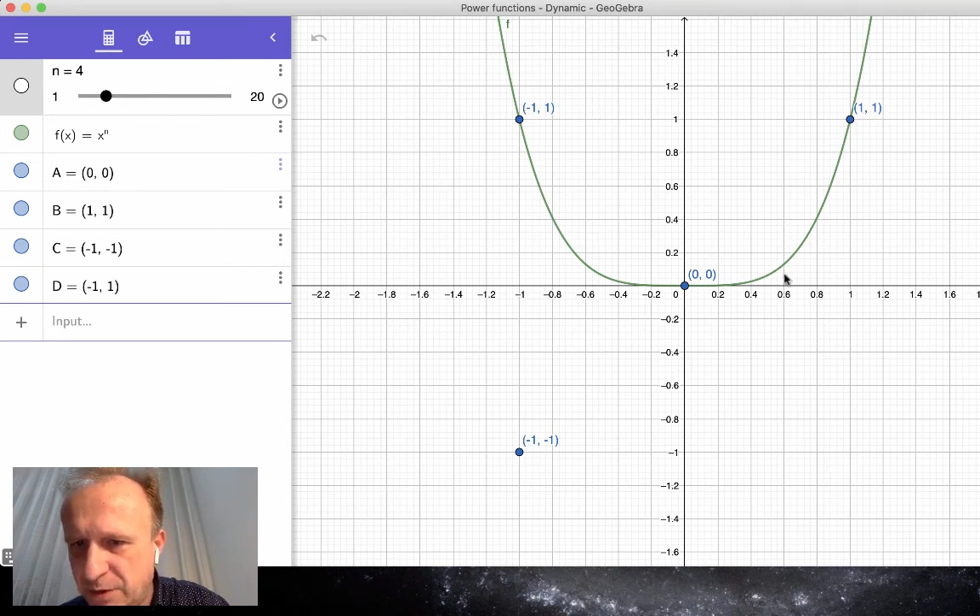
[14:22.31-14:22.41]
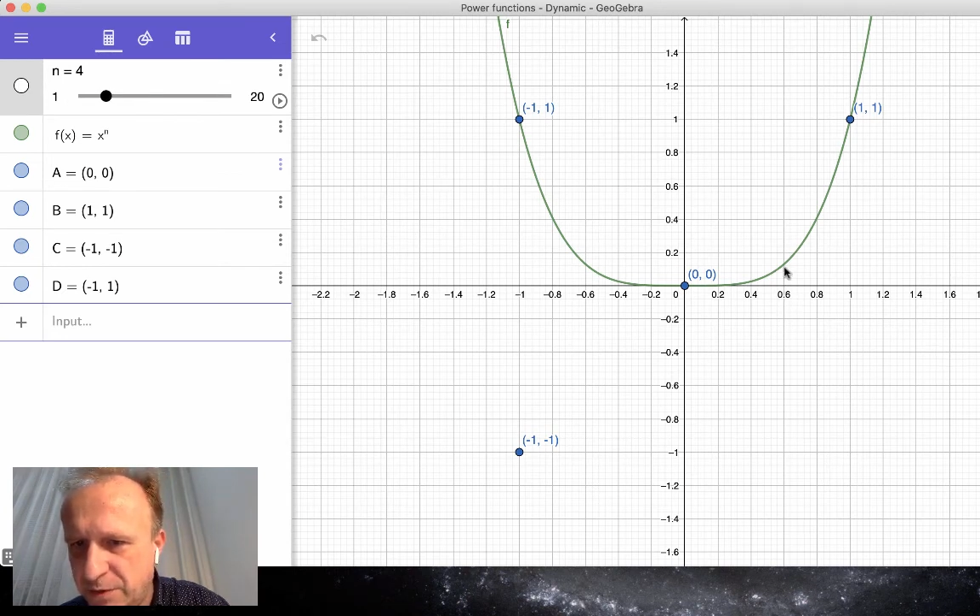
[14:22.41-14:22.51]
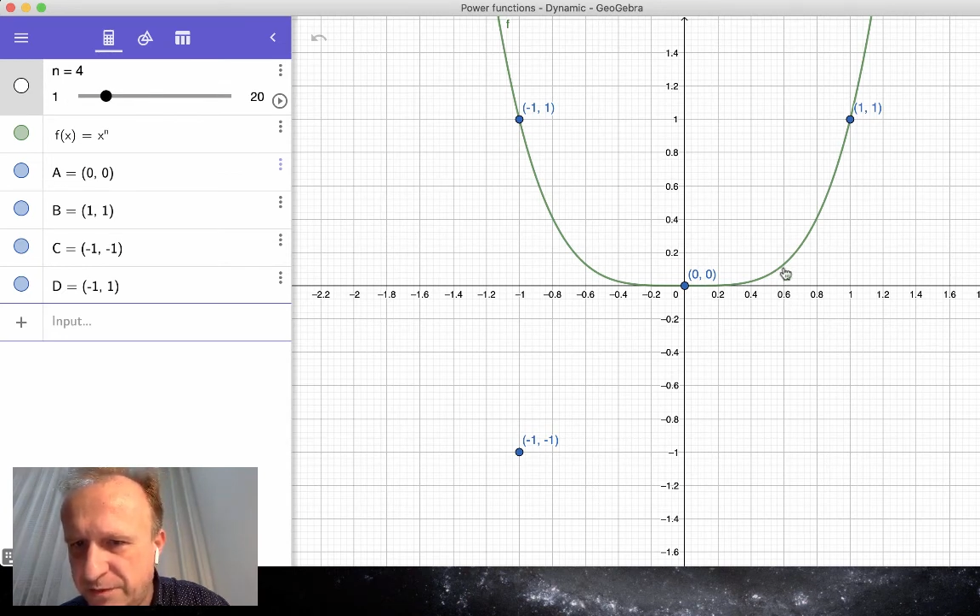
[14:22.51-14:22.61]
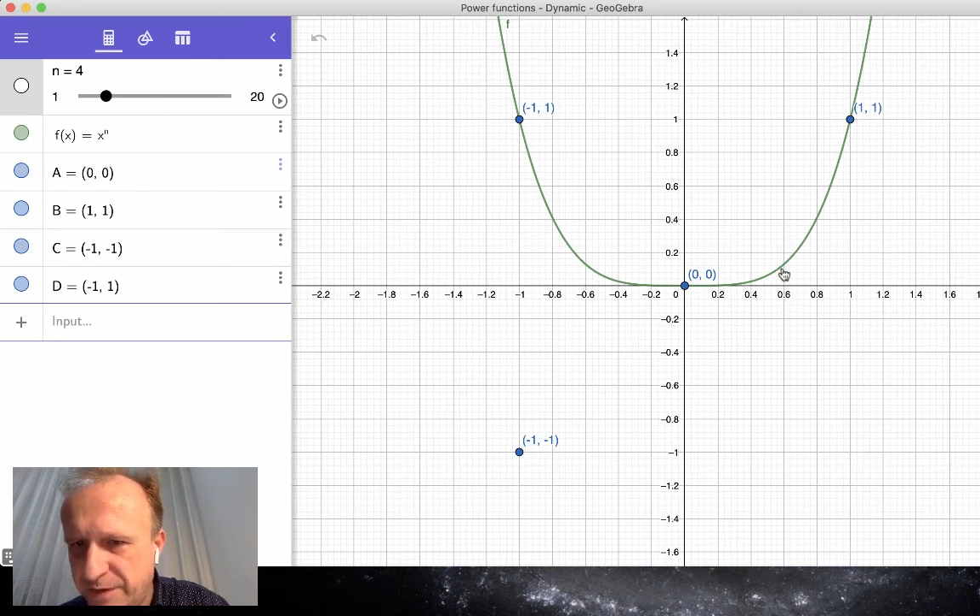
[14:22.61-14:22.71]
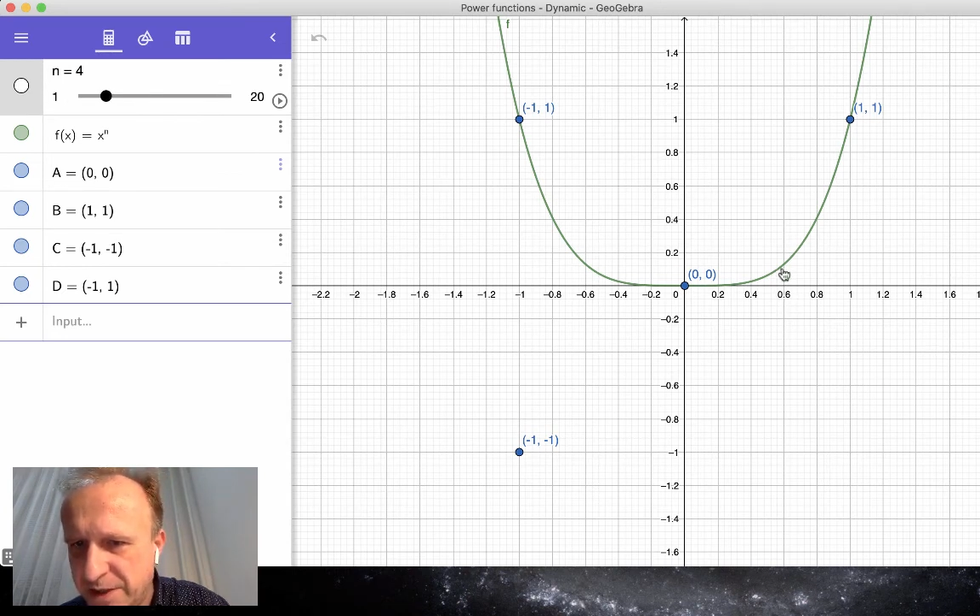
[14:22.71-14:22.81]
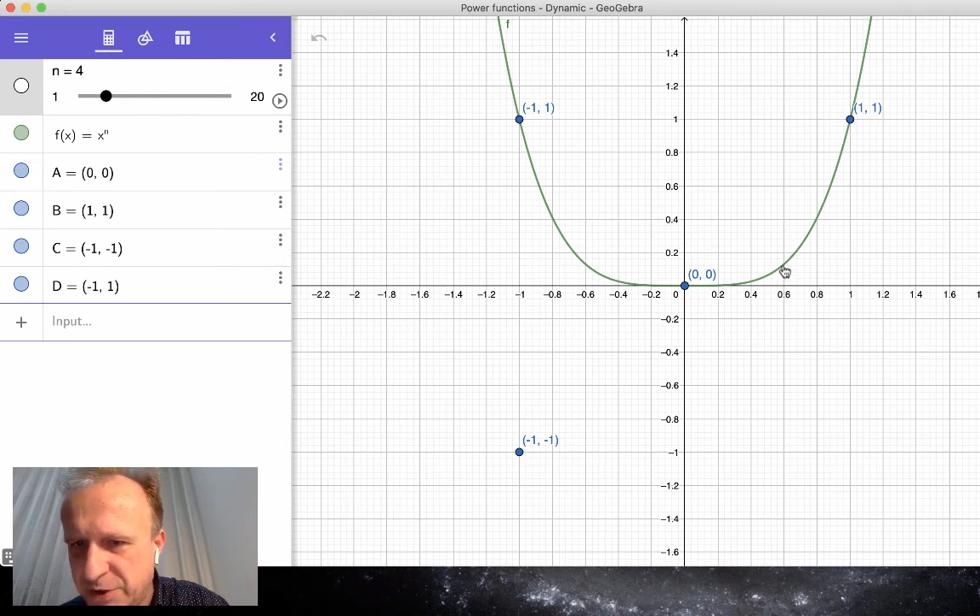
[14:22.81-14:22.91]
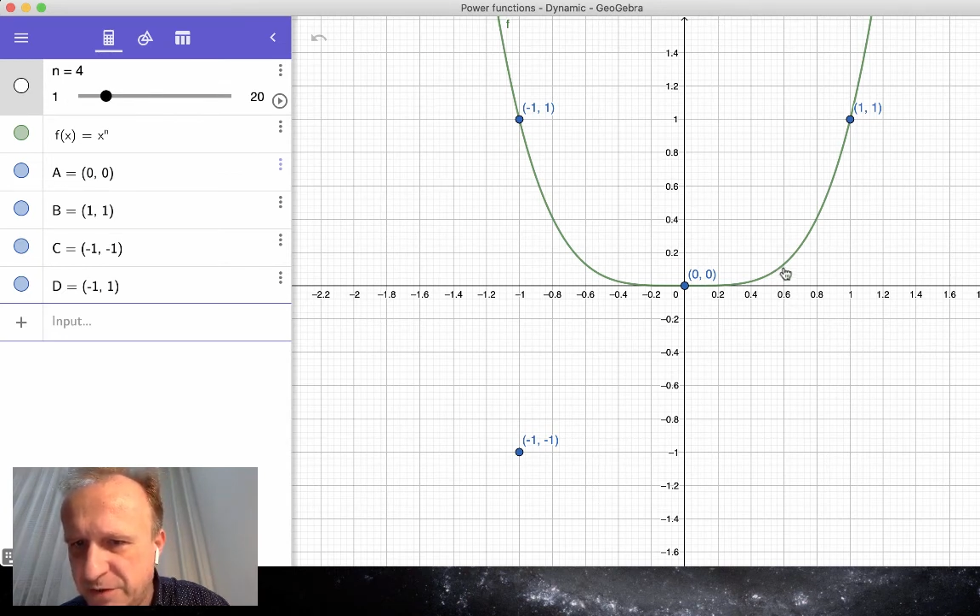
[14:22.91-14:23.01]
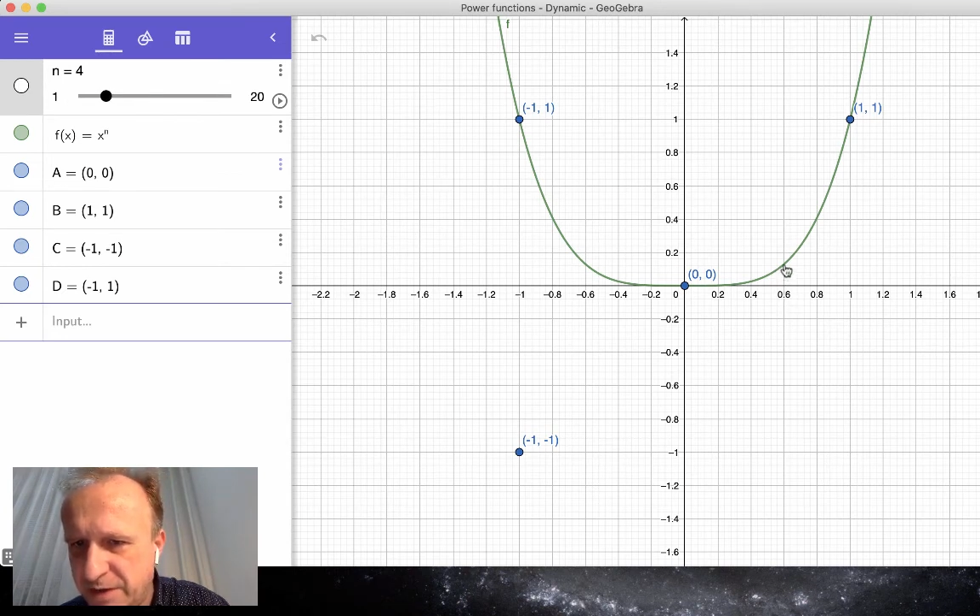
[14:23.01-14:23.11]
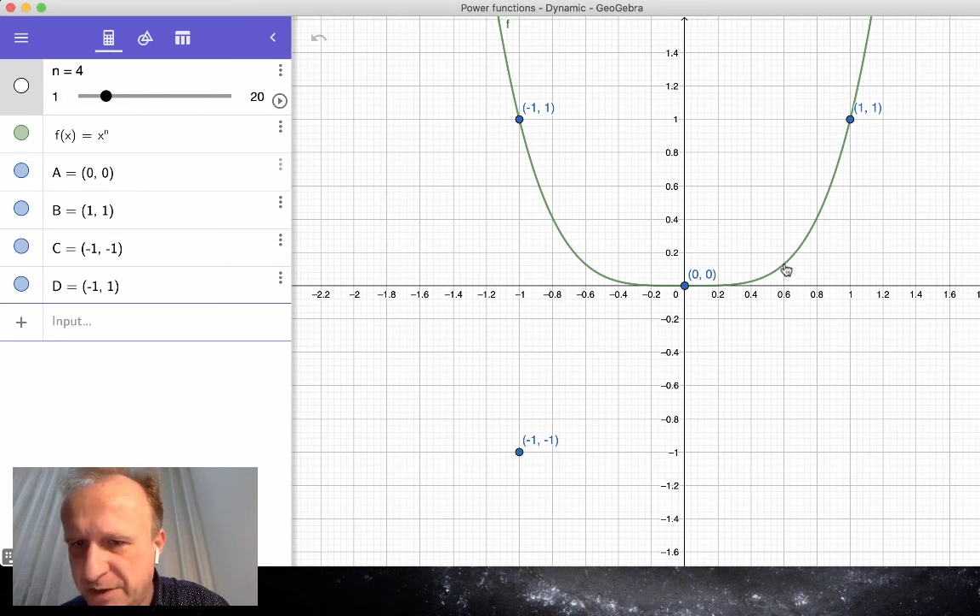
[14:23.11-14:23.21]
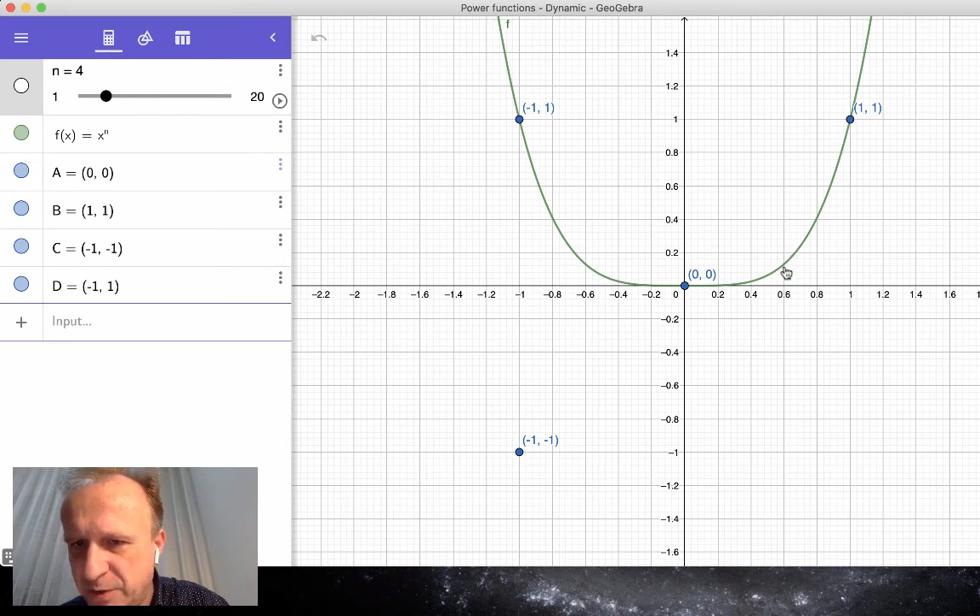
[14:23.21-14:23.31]
on the
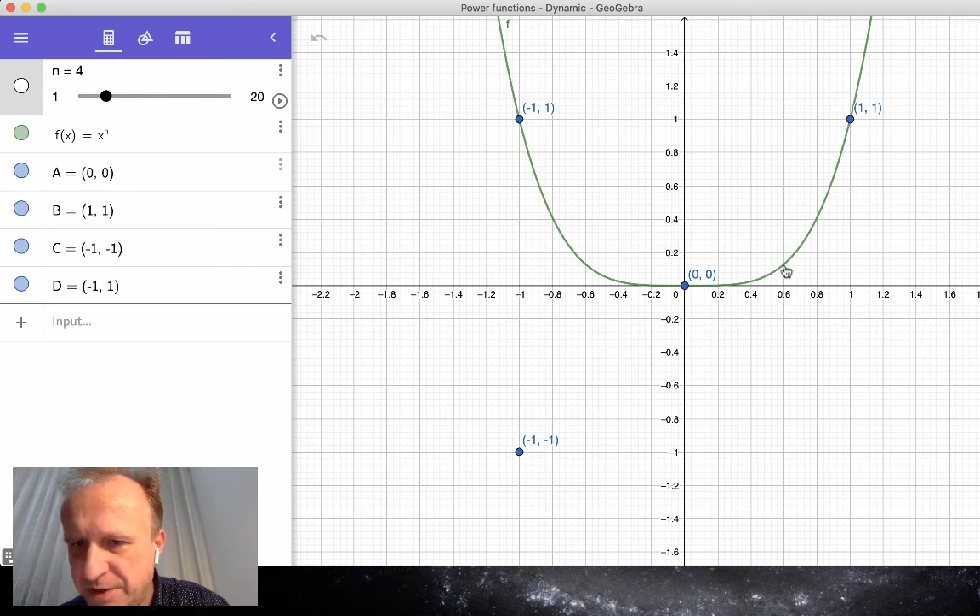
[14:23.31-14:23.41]
function value